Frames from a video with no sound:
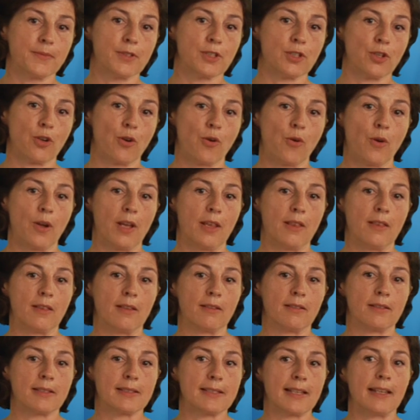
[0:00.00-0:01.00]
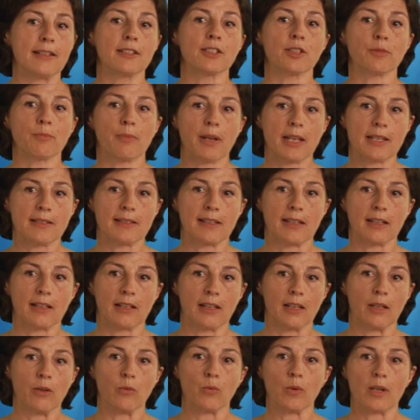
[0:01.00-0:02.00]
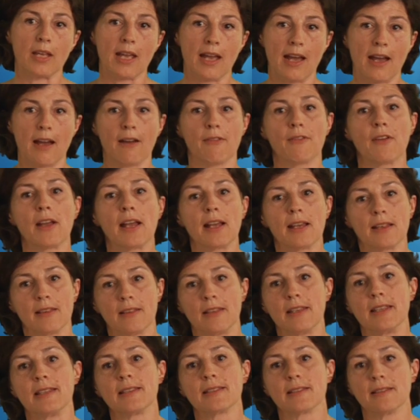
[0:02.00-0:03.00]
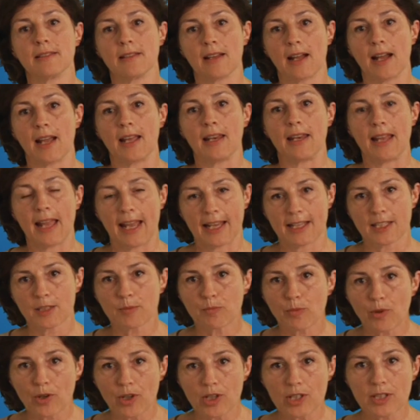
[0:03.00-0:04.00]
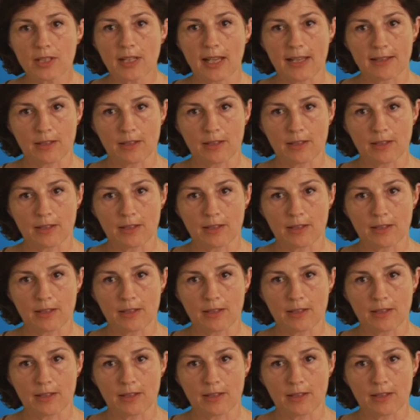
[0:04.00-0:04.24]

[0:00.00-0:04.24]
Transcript: So in the center, basically, we have these 9 experts.